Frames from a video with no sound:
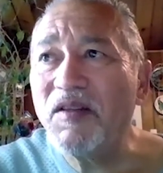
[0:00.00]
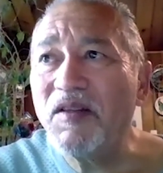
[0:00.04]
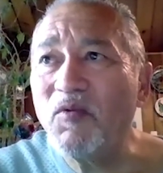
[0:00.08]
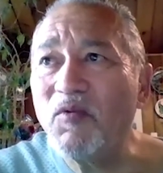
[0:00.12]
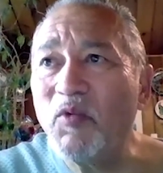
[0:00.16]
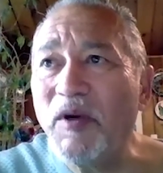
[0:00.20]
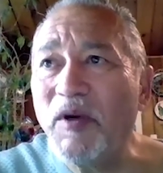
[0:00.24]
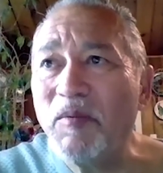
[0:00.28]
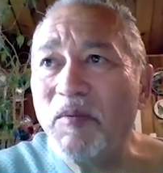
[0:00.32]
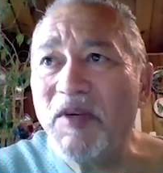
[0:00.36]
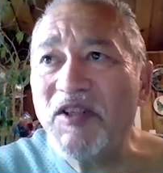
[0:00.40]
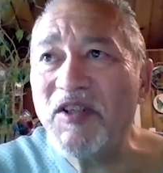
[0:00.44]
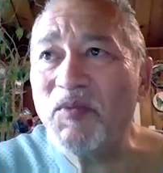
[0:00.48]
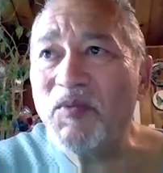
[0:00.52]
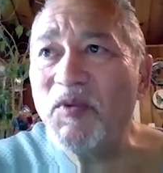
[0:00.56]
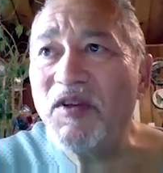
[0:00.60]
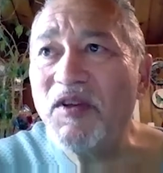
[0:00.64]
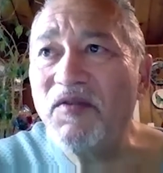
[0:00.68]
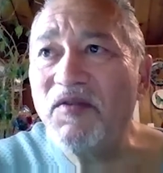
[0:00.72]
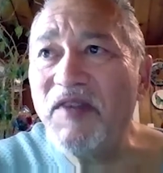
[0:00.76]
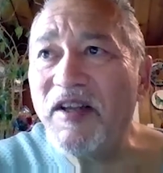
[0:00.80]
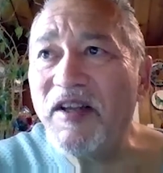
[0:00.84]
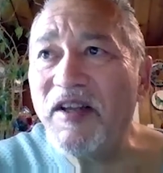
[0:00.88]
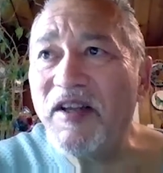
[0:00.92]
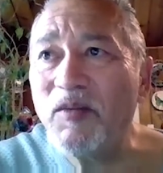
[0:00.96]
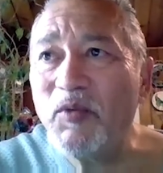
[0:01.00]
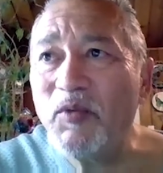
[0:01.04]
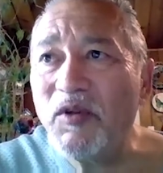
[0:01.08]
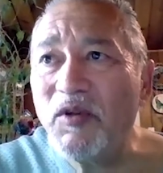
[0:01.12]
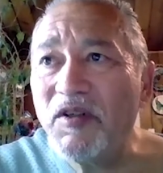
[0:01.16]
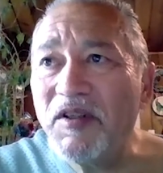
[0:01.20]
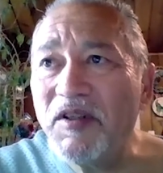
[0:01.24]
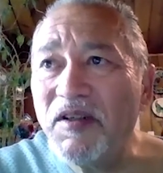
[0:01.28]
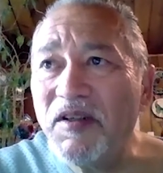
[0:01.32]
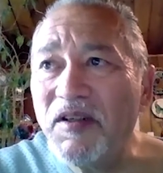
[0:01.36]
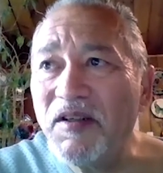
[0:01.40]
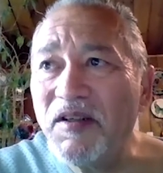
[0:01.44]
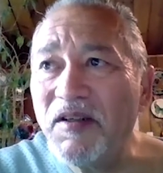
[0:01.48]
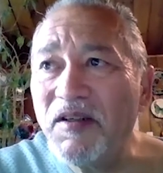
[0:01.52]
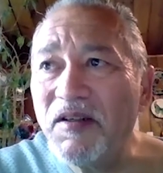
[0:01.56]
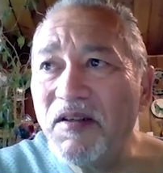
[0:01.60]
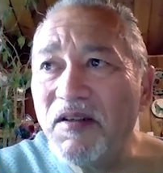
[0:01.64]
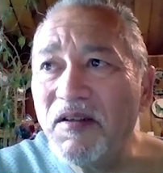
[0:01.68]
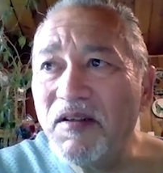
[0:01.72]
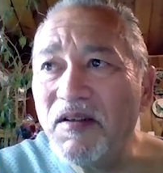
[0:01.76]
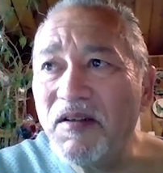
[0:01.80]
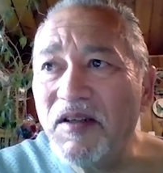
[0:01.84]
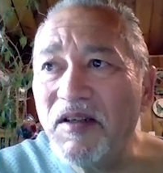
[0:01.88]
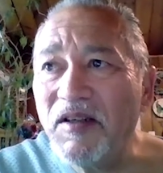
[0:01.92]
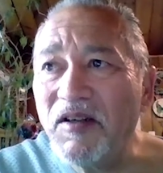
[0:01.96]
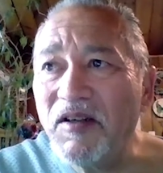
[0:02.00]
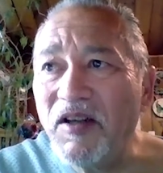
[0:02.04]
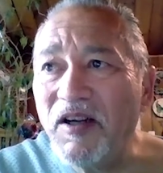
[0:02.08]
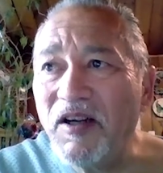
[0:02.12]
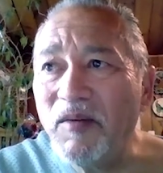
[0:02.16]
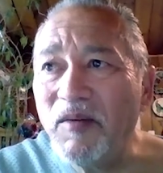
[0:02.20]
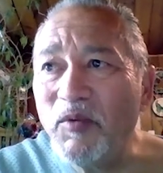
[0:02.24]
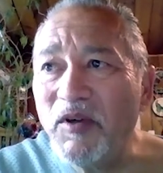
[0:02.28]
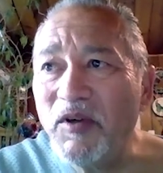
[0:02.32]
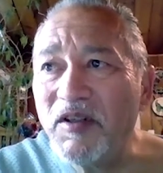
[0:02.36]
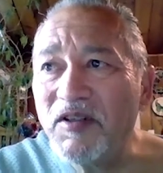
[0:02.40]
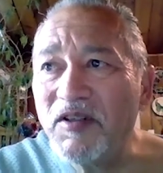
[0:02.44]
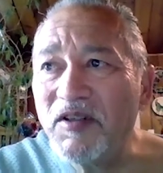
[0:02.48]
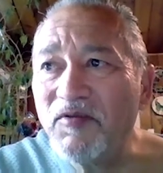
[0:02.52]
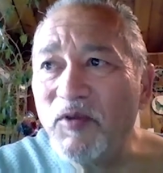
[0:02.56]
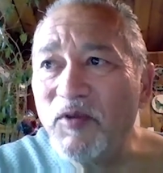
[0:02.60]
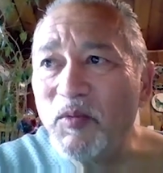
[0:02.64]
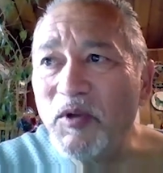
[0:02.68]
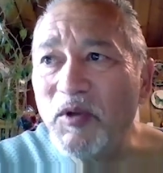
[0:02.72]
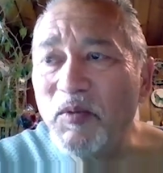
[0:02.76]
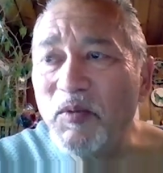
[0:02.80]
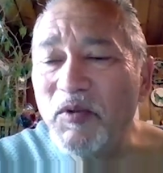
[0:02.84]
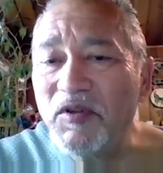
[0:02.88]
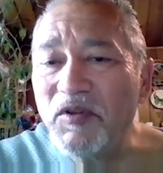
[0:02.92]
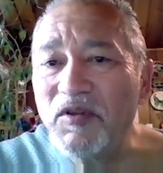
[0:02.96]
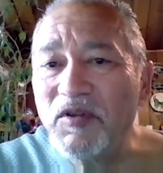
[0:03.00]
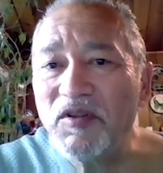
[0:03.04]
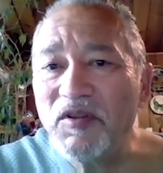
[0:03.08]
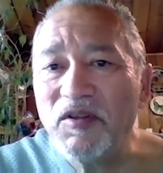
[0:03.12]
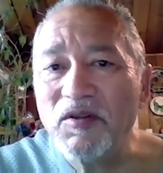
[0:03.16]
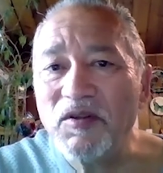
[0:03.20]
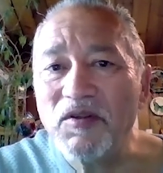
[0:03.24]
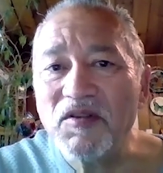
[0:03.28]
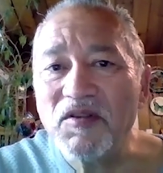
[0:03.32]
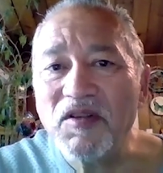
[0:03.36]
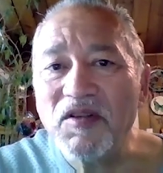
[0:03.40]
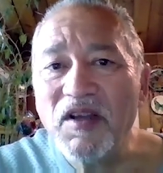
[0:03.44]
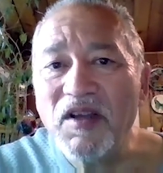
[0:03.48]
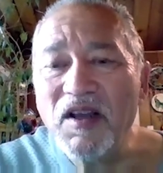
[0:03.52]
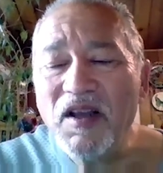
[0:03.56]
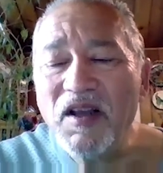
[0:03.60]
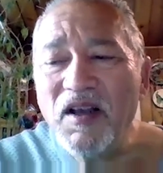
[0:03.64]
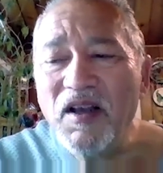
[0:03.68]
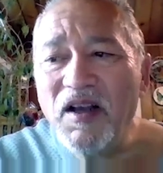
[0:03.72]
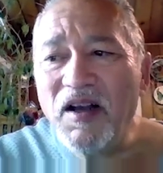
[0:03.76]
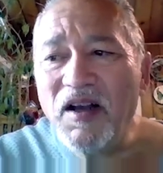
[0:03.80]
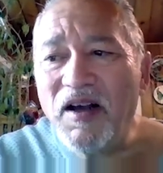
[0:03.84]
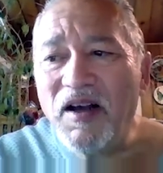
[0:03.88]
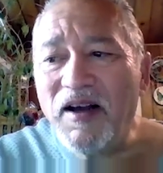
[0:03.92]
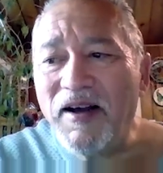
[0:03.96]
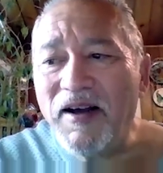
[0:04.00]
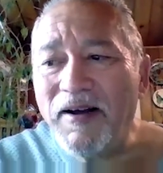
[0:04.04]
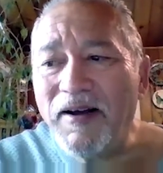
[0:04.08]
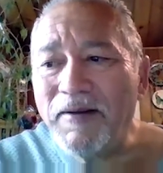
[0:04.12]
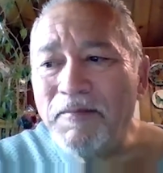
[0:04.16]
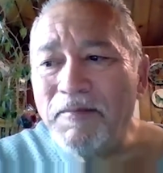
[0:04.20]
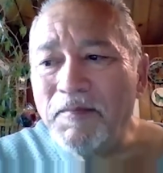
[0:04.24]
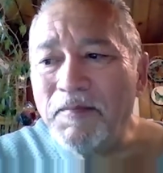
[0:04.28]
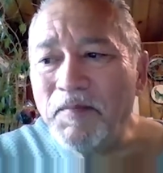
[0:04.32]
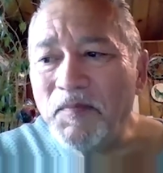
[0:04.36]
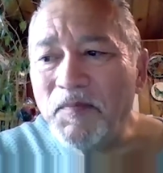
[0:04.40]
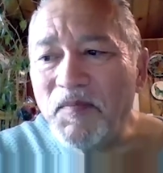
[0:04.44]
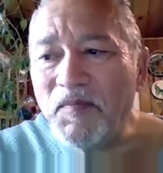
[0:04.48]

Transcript: what must be available in, in libraries for people to use. Um,